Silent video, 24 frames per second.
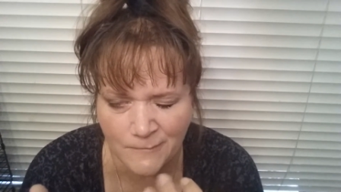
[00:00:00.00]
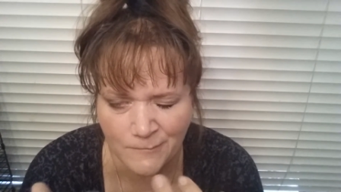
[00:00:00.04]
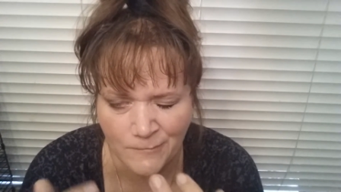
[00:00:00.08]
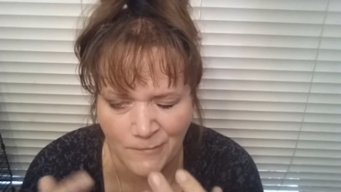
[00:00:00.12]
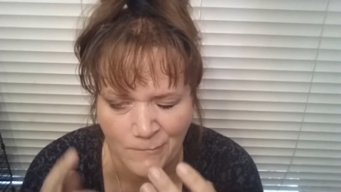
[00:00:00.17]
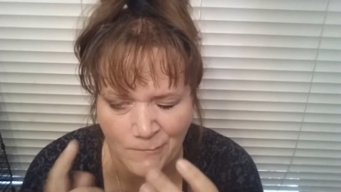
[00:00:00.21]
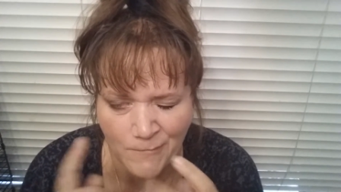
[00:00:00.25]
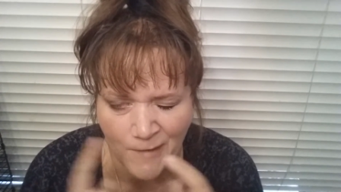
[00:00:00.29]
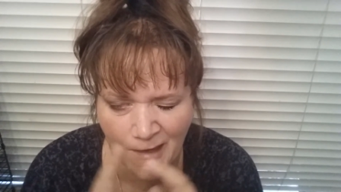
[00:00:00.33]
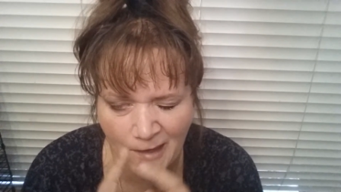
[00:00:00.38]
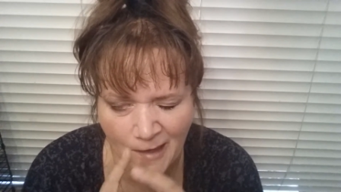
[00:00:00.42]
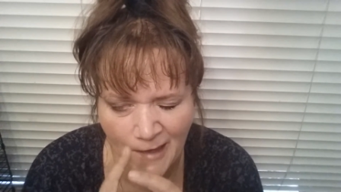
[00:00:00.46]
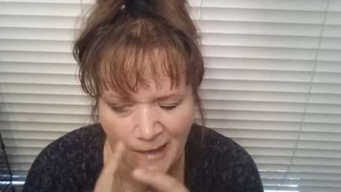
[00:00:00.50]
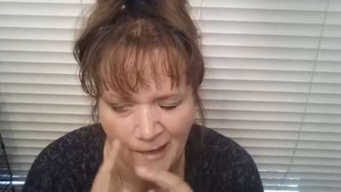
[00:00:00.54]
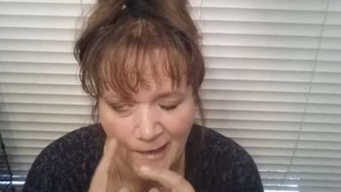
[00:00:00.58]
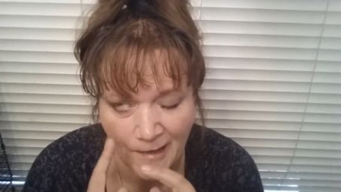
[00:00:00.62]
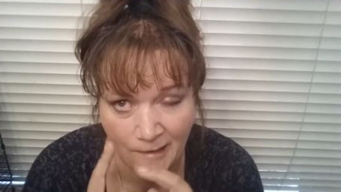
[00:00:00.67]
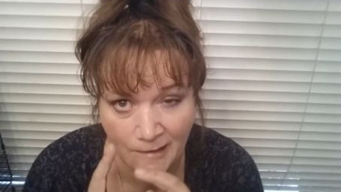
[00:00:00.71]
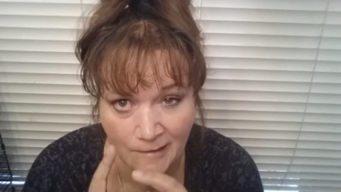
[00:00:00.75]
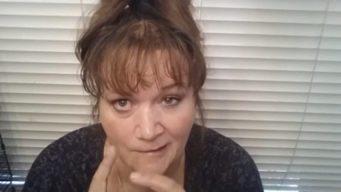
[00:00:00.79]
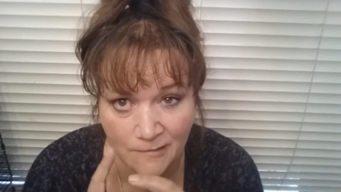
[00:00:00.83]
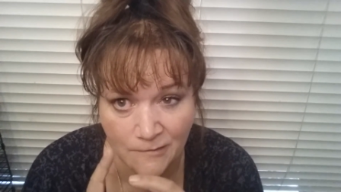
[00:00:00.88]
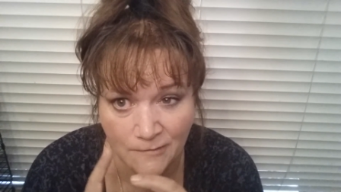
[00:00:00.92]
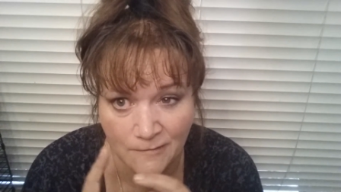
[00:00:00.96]
But my
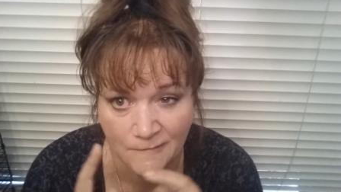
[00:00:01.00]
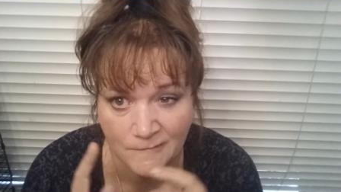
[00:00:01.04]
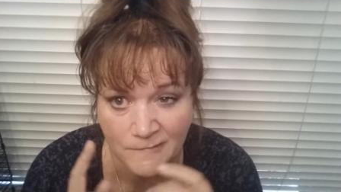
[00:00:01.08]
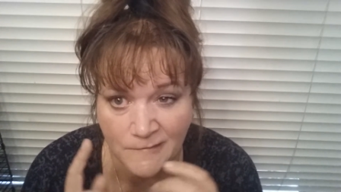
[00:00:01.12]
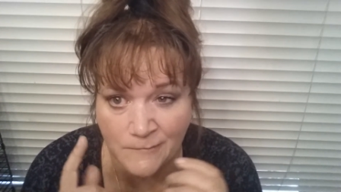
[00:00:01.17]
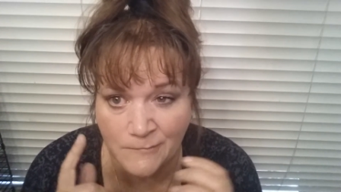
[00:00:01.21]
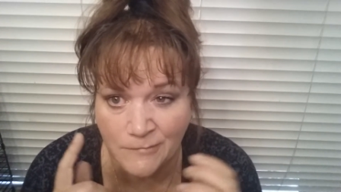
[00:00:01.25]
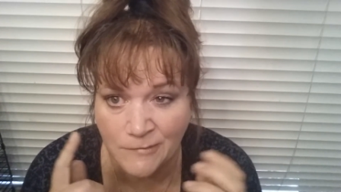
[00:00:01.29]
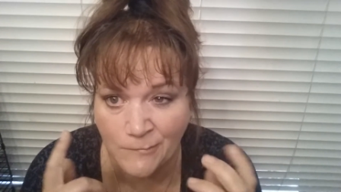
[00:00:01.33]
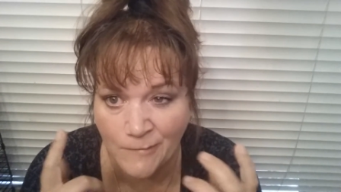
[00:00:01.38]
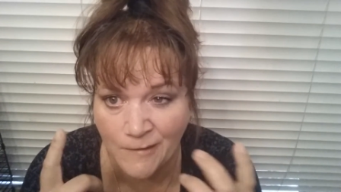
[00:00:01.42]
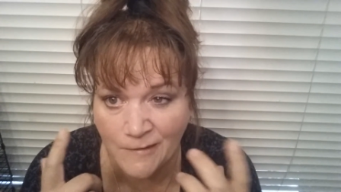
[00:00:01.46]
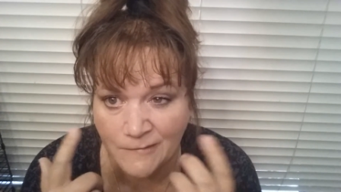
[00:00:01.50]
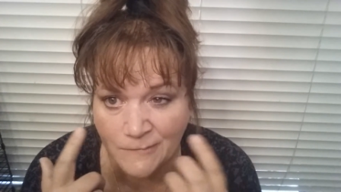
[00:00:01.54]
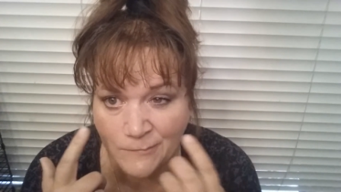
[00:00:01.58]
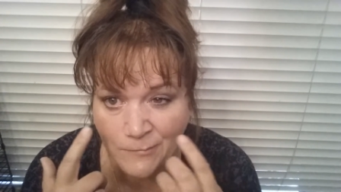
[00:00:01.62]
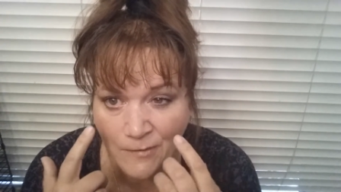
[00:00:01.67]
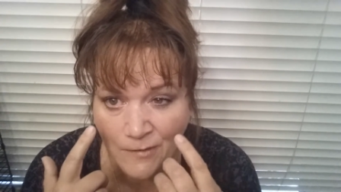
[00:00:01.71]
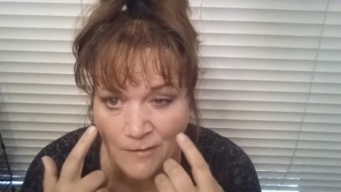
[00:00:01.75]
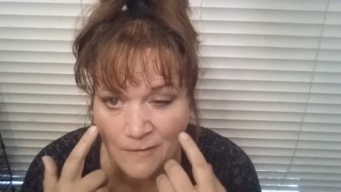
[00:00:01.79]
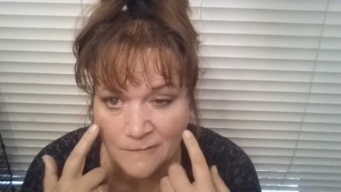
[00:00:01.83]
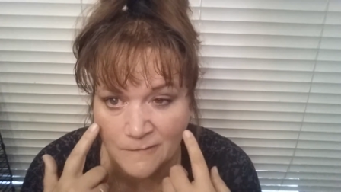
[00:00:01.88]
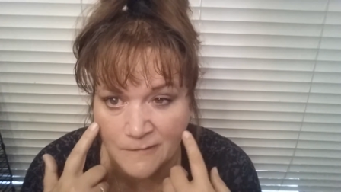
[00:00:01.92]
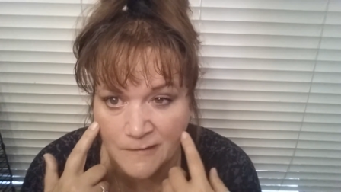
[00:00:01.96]
eye, you can see with the Bell's
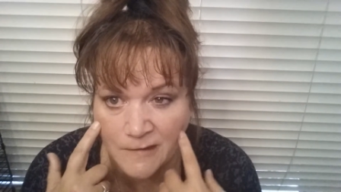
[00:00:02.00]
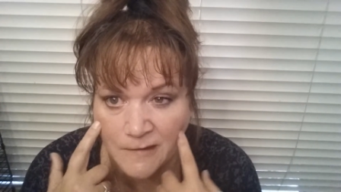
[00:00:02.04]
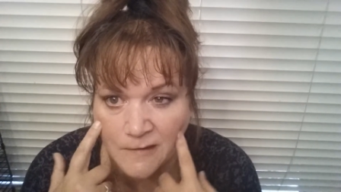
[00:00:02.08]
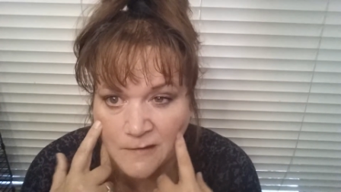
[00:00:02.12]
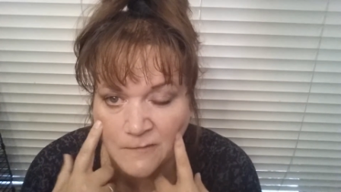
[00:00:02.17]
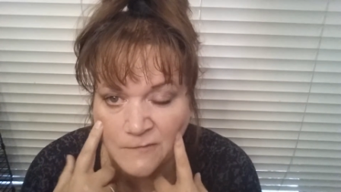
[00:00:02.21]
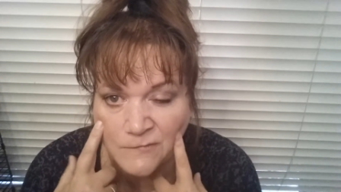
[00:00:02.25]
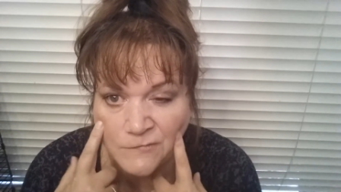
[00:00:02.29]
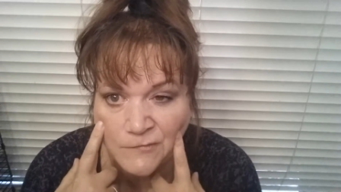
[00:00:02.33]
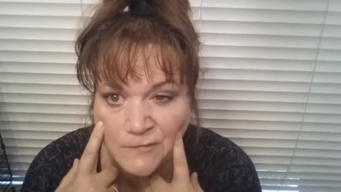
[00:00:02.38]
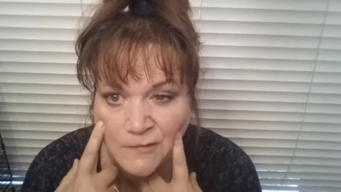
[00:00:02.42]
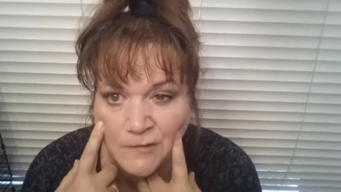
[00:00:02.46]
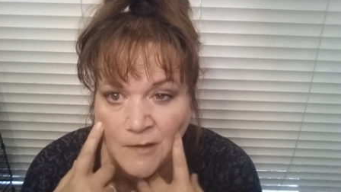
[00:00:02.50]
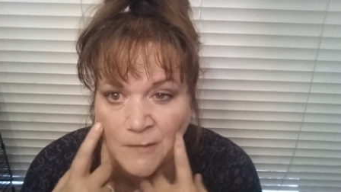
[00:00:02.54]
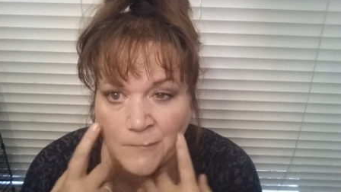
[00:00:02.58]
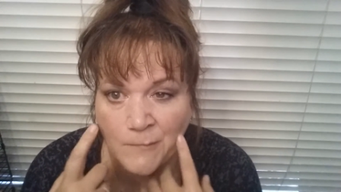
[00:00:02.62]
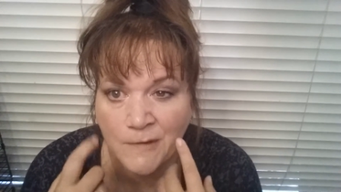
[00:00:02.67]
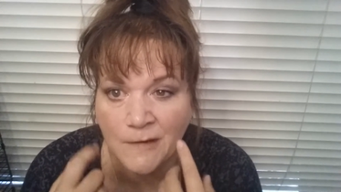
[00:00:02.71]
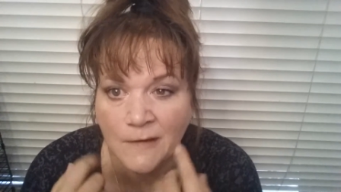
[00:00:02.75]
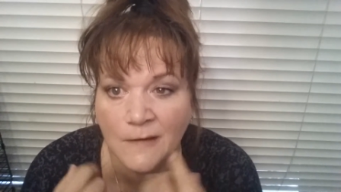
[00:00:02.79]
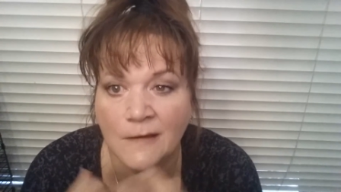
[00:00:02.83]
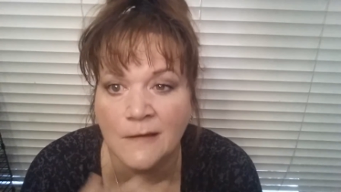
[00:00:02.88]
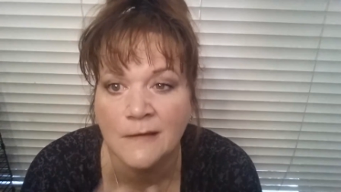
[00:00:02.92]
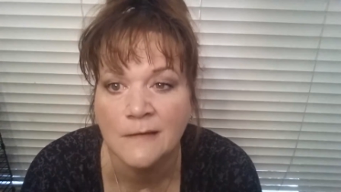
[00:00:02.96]
palsy
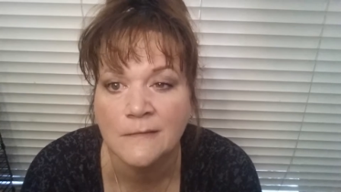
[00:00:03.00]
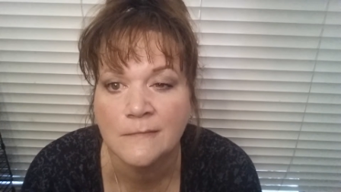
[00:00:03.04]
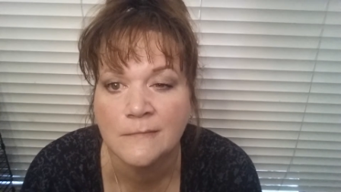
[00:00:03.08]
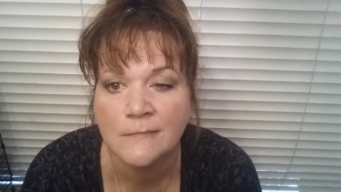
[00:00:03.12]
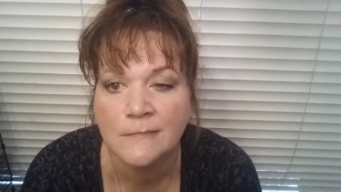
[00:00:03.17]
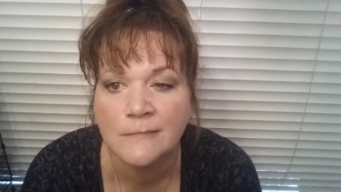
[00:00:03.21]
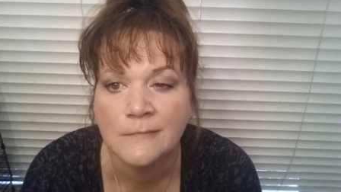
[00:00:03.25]
phenomena,